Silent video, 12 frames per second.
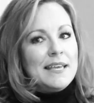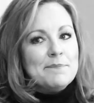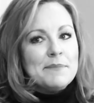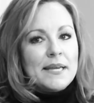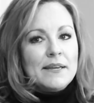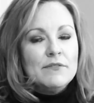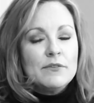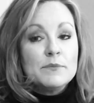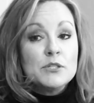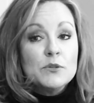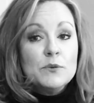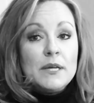keep me
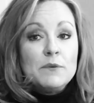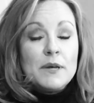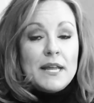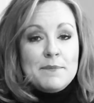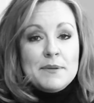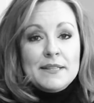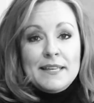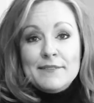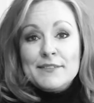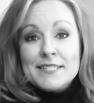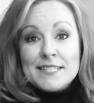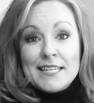from doing what I
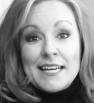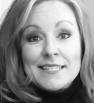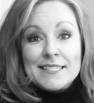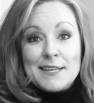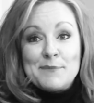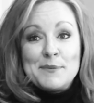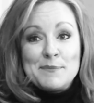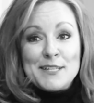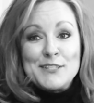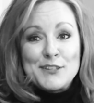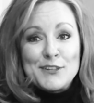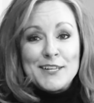believe is the next step in my
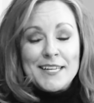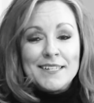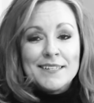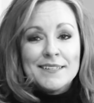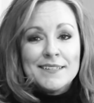journey.